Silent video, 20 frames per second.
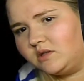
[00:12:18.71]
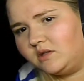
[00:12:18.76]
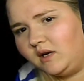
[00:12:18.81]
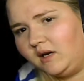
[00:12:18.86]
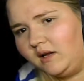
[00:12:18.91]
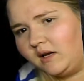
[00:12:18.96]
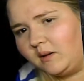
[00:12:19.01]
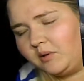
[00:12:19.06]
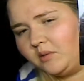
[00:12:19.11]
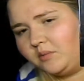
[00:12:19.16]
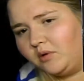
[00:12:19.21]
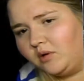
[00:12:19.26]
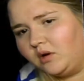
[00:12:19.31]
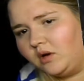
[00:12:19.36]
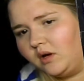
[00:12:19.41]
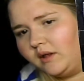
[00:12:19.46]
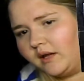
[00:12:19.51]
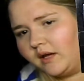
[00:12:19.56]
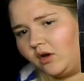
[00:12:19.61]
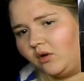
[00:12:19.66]
They're kind of like a
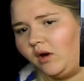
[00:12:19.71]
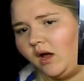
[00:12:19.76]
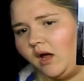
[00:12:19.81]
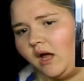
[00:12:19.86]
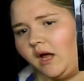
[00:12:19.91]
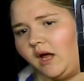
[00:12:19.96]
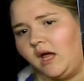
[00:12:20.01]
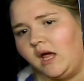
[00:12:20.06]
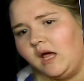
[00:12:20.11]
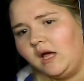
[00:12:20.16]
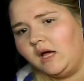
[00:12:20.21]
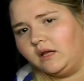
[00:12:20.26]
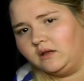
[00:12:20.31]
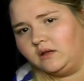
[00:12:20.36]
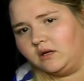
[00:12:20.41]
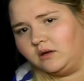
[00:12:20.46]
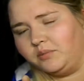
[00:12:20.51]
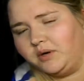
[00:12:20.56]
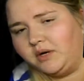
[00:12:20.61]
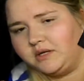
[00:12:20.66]
purple and like gray,
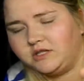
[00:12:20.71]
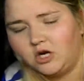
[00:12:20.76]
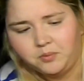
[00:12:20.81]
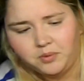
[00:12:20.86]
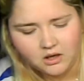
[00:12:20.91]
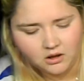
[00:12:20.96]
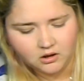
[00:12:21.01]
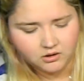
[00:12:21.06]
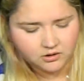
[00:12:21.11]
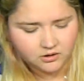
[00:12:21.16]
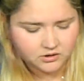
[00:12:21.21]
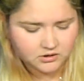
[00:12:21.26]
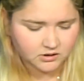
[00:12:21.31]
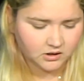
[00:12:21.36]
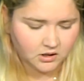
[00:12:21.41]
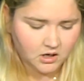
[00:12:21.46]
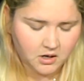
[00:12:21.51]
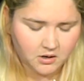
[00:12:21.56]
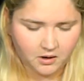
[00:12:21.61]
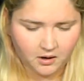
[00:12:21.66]
and they're pretty taupey colors,
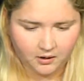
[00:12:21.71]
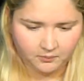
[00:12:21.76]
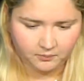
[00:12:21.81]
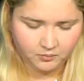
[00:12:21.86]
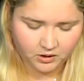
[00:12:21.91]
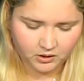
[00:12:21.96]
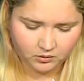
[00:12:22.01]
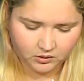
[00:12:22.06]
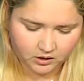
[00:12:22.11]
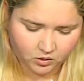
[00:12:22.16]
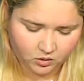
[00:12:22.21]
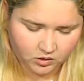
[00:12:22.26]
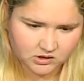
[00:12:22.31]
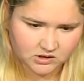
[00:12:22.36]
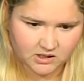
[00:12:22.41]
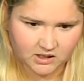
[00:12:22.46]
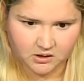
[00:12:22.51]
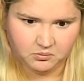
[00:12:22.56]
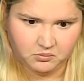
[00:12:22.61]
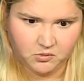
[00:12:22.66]
and really
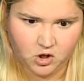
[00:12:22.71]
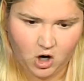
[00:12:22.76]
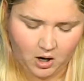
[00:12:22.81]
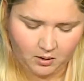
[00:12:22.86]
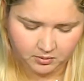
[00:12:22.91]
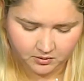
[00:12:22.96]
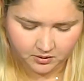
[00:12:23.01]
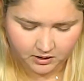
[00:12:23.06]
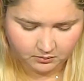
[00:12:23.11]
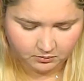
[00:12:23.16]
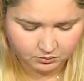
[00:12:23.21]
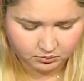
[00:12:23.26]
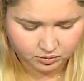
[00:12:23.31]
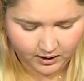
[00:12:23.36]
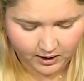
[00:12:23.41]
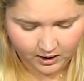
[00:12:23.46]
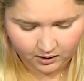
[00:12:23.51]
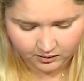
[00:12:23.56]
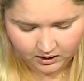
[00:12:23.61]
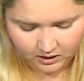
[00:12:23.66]
gorgeous, like coppery
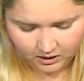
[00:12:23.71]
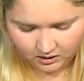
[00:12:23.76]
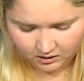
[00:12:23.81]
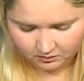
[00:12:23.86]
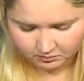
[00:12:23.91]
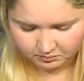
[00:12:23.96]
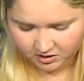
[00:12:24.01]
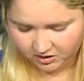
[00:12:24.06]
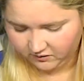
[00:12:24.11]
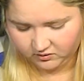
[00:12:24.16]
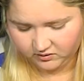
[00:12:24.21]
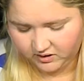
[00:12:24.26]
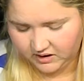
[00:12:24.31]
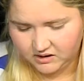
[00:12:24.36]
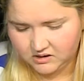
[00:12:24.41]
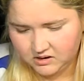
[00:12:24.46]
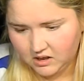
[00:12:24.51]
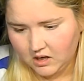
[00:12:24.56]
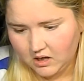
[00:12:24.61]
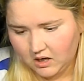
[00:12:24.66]
brownie
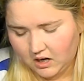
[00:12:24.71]
beautifulness.